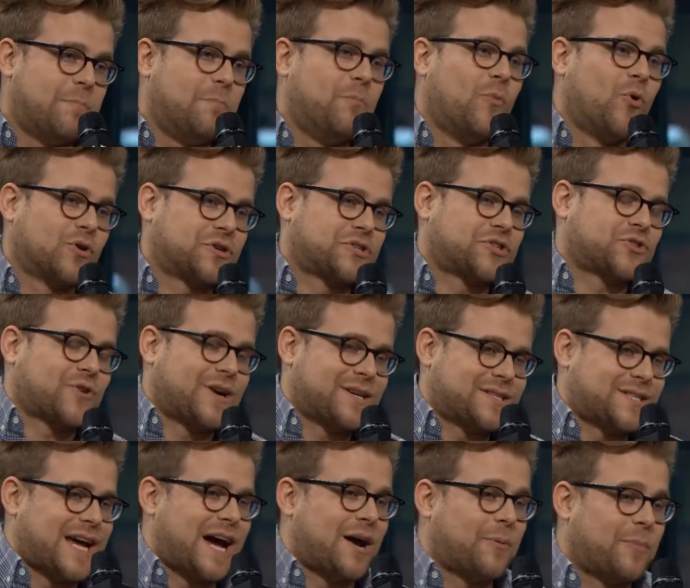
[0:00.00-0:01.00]
I'm more
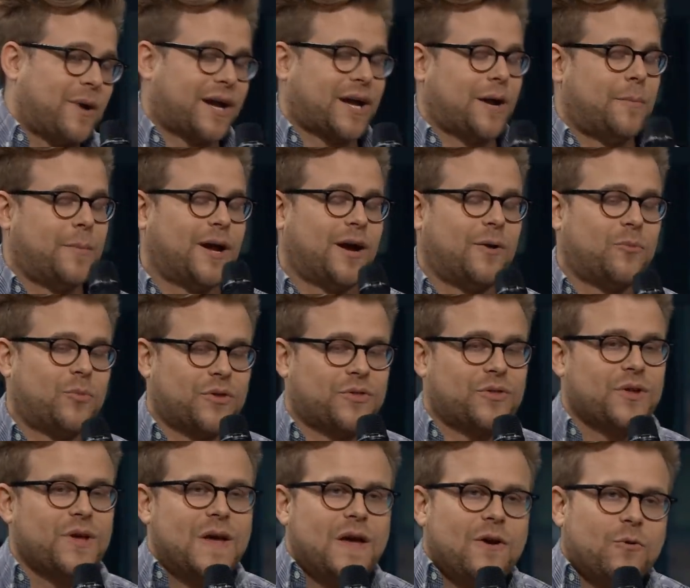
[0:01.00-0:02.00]
stressed out by coming up with,
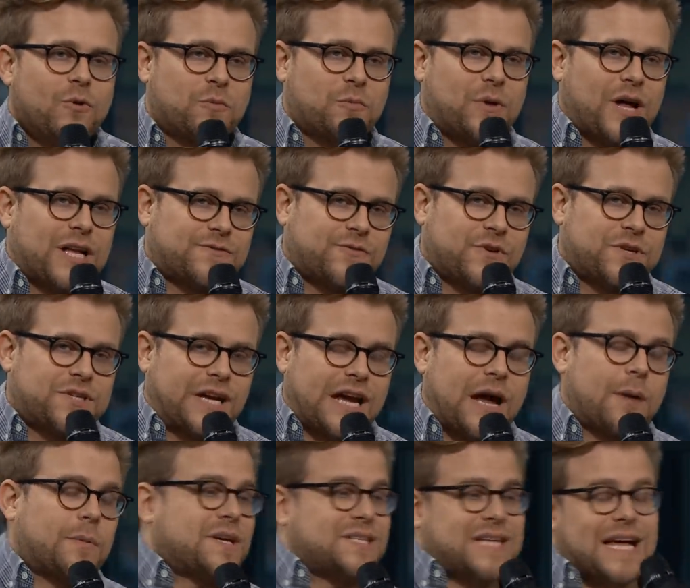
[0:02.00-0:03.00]
with plots for a
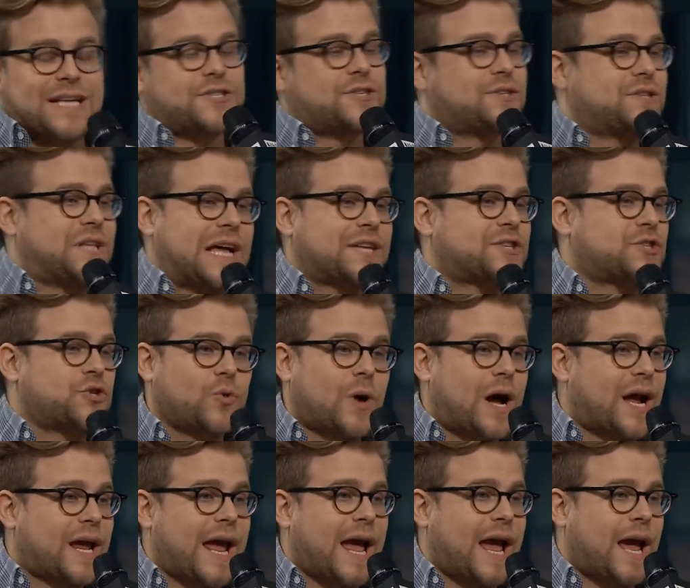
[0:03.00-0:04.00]
sitcom, because that's, that's who
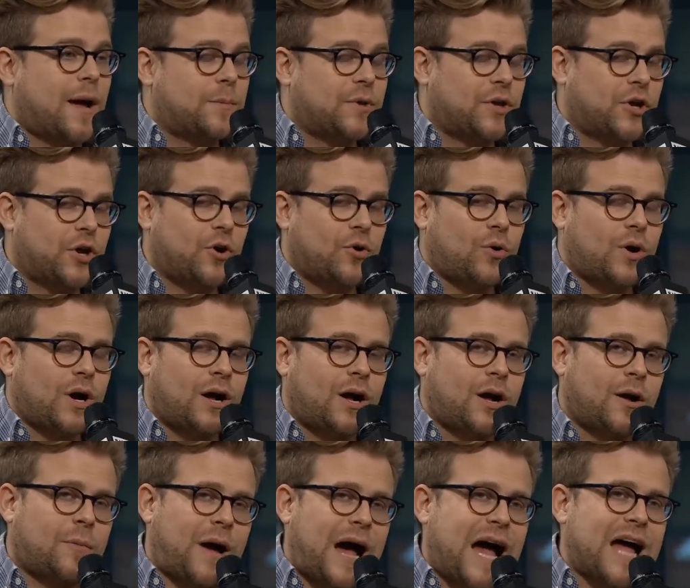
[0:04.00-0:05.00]
I am, you know?
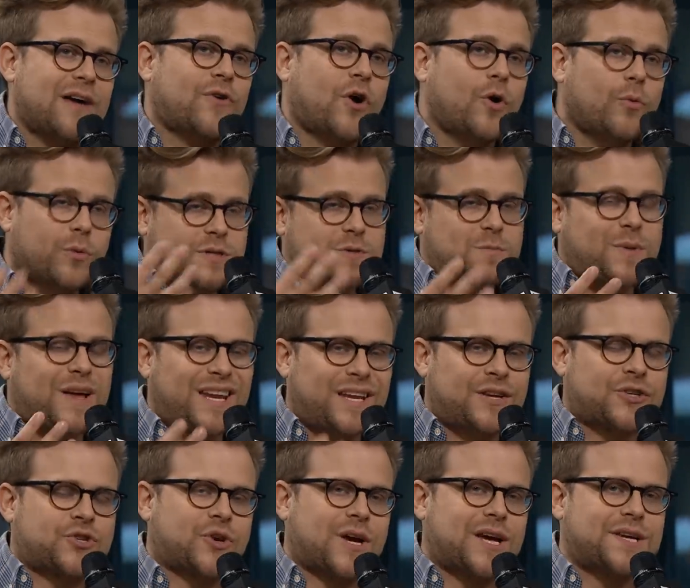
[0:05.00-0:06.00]
Um, I've always been
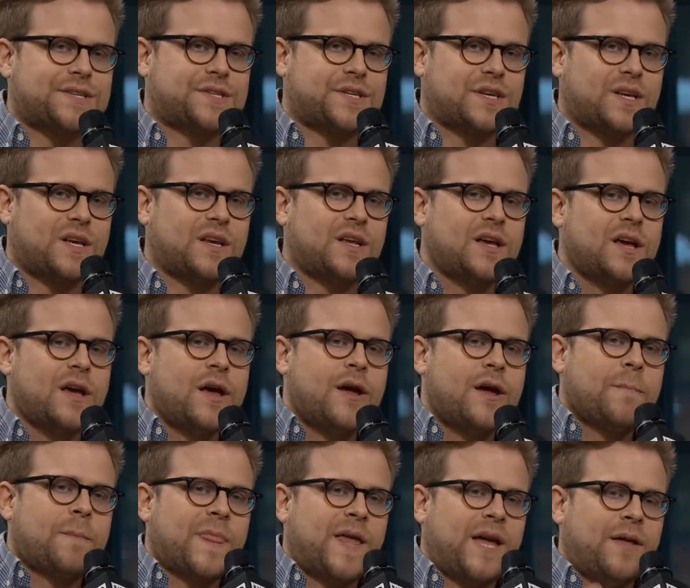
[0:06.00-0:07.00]
interested
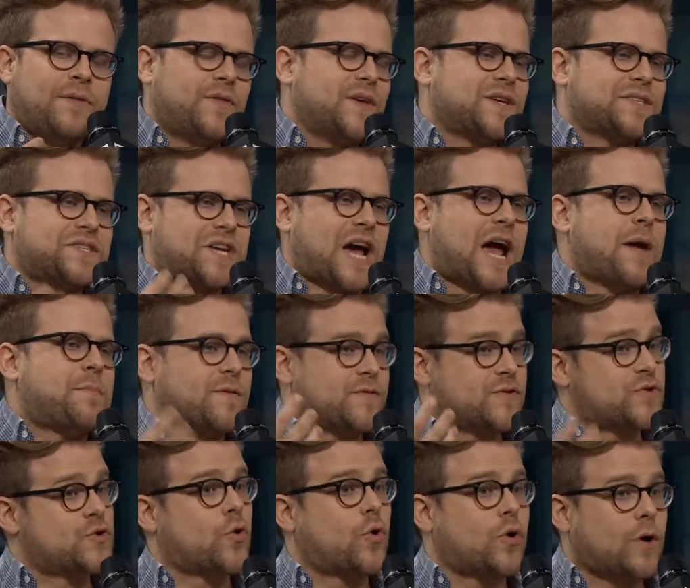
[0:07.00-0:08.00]
in this type of
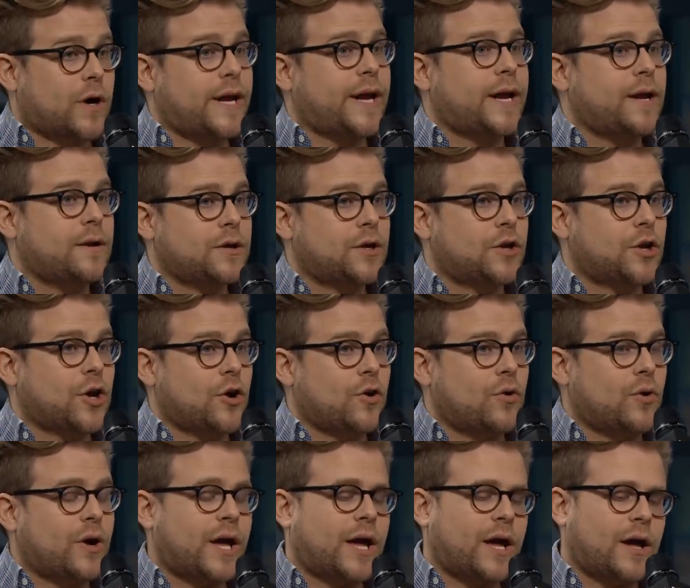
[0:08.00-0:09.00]
story, you
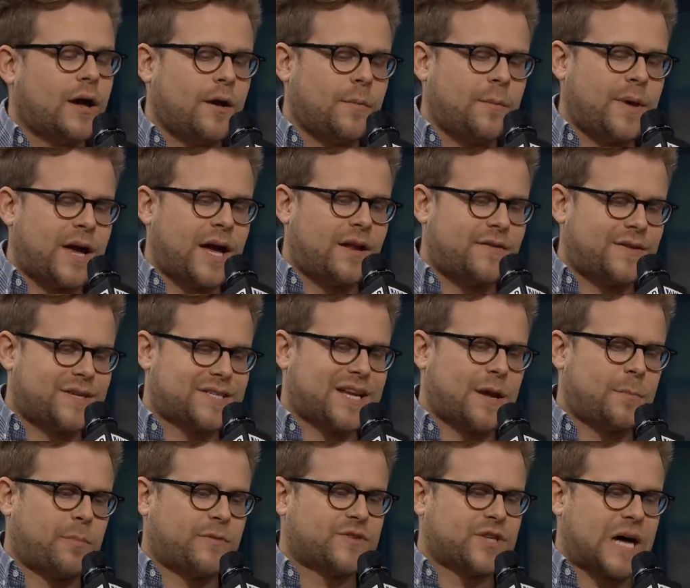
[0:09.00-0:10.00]
know, um, and in this
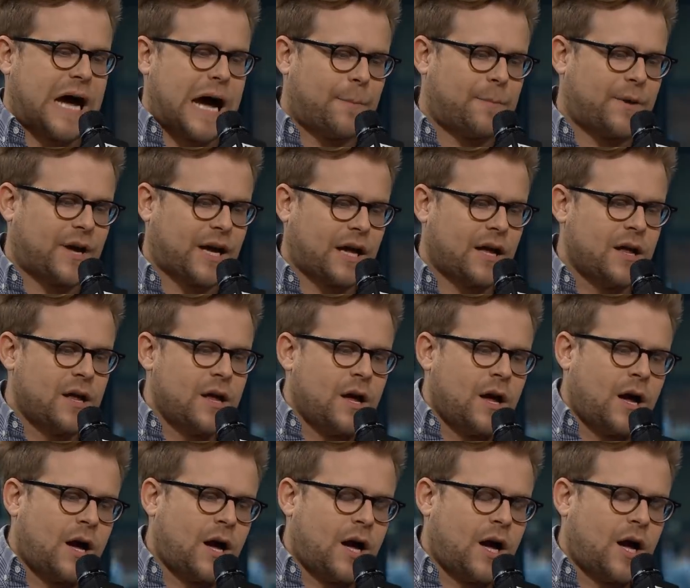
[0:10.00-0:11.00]
type of topic.
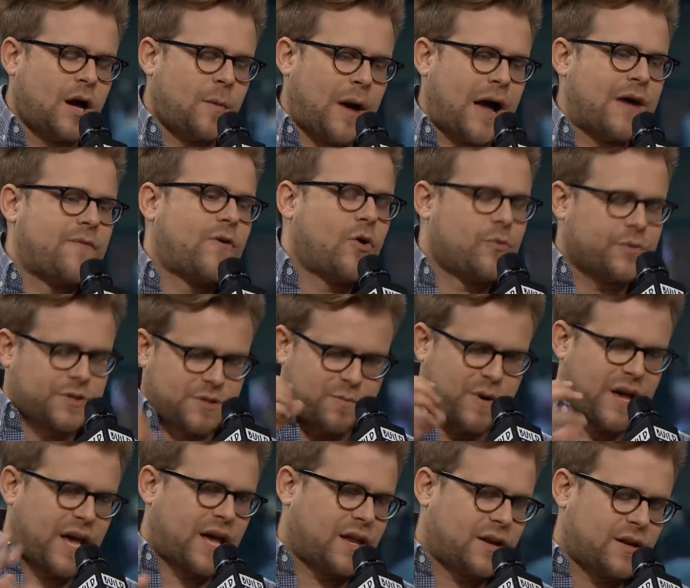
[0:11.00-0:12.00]
Um, I've always
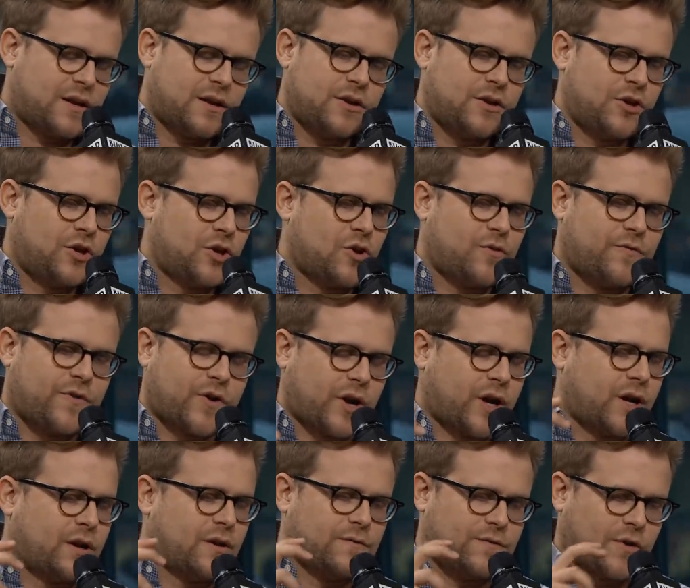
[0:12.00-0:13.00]
been, you know,
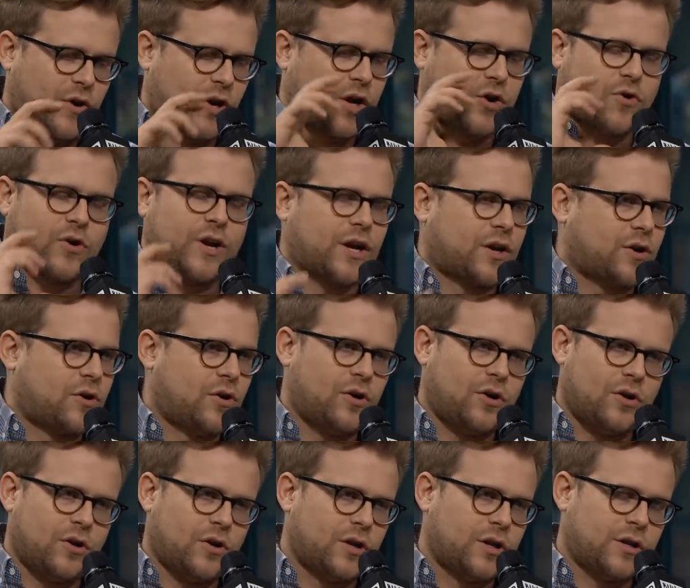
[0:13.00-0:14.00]
very, very
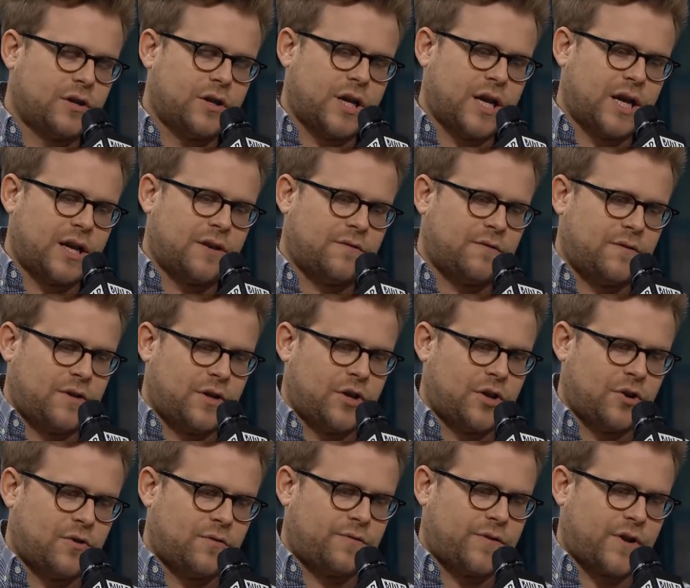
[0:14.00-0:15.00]
critical and, and you
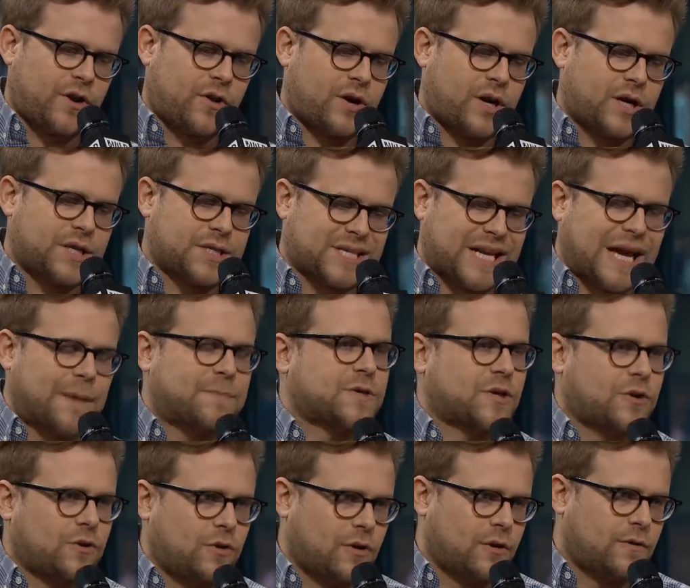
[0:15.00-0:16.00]
know, very
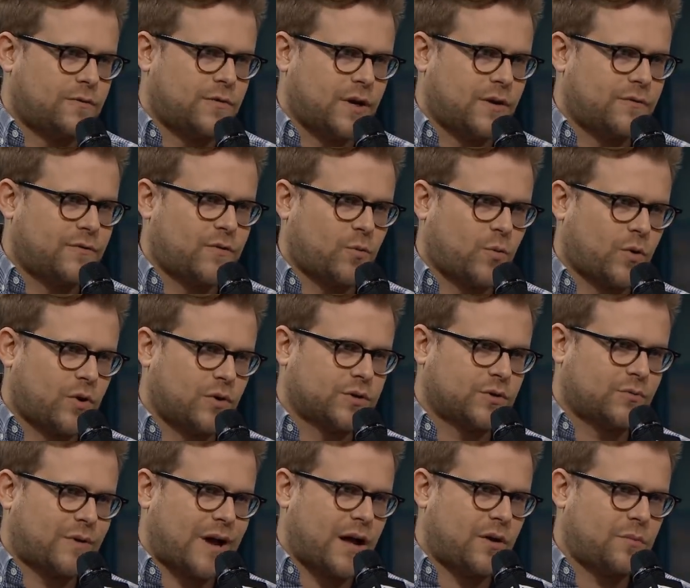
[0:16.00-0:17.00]
skeptical of, of the world
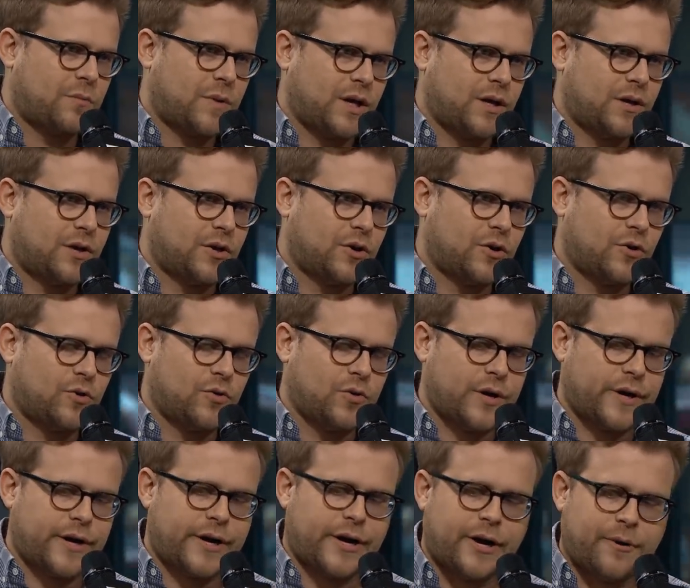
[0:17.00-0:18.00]
around me, you know.
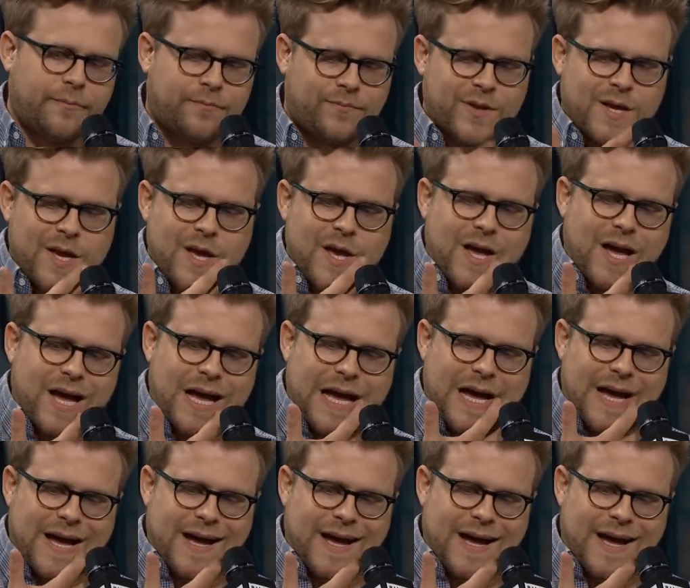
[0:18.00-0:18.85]
Um, uh,